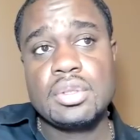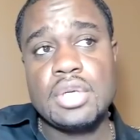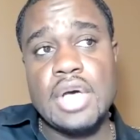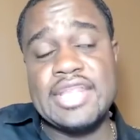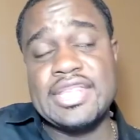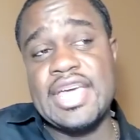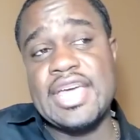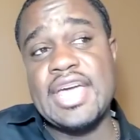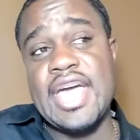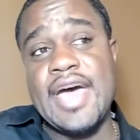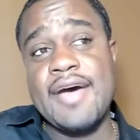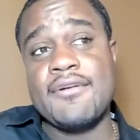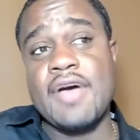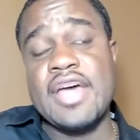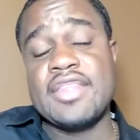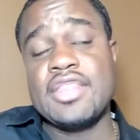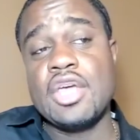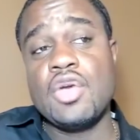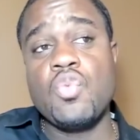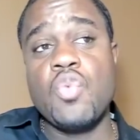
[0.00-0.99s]
I
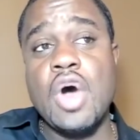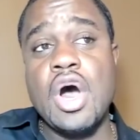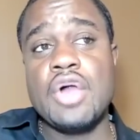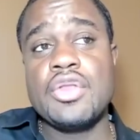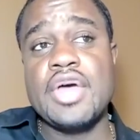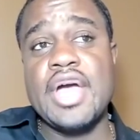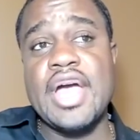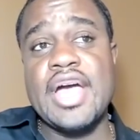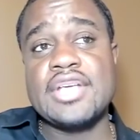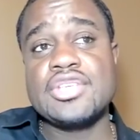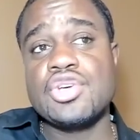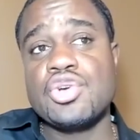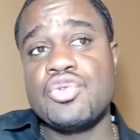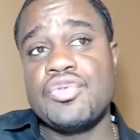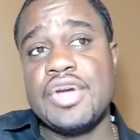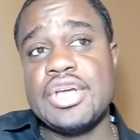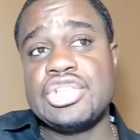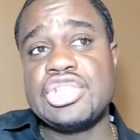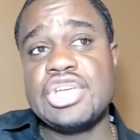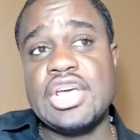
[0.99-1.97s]
think Wilder has a
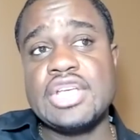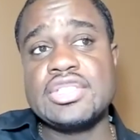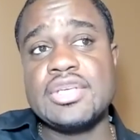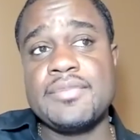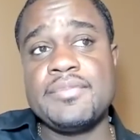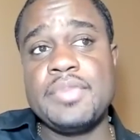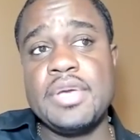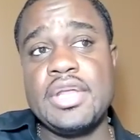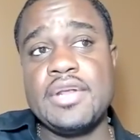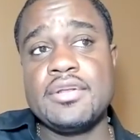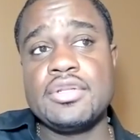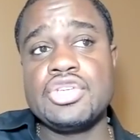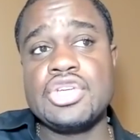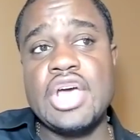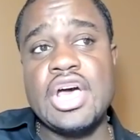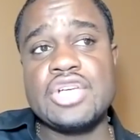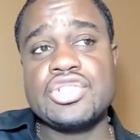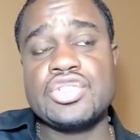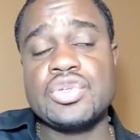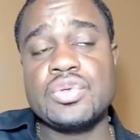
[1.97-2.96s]
great chance of beating
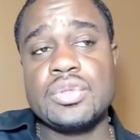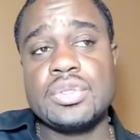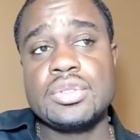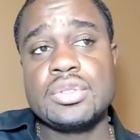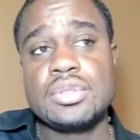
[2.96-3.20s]
Joshua.